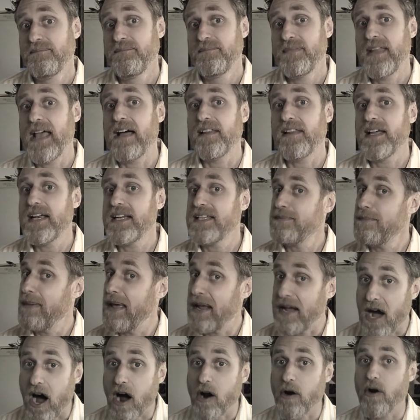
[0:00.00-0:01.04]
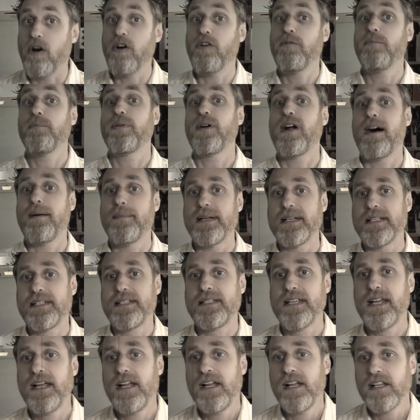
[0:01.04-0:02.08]
Now let us make our own promise.
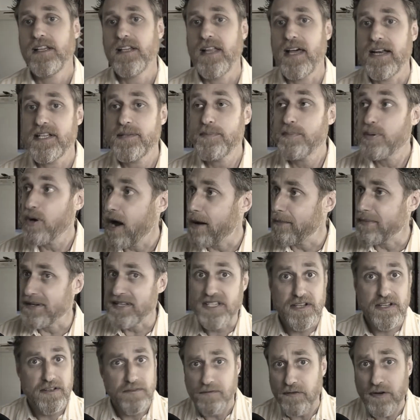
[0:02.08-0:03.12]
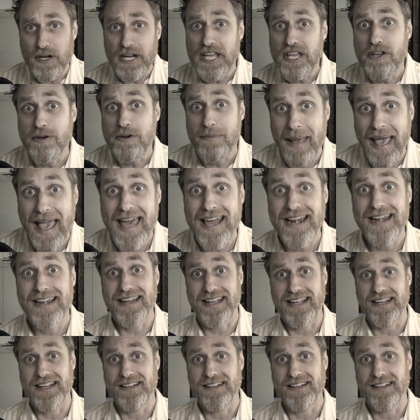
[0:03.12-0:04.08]
Let us promise to free humanity.